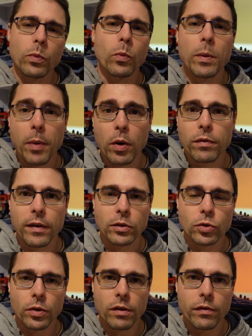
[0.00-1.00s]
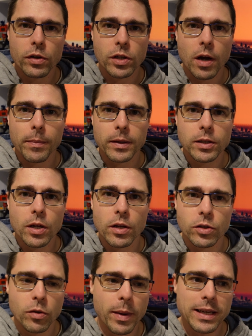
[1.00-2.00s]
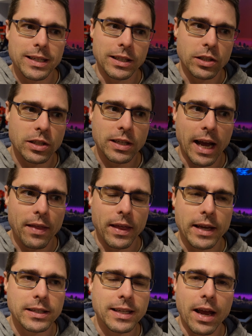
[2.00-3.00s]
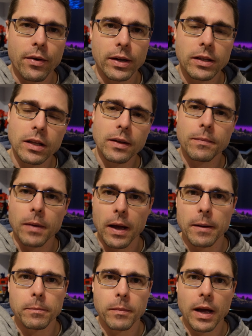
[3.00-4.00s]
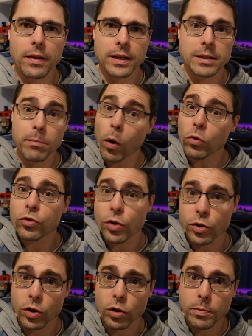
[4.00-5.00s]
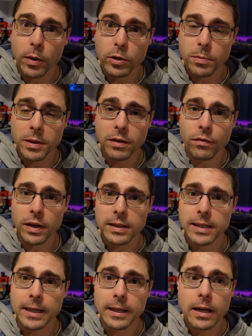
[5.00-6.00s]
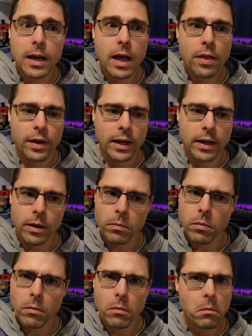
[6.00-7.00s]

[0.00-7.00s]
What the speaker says: we both felt during the first couple of turns, you're basically just sat there staring at these monsters that you're supposed to be defeating, thinking,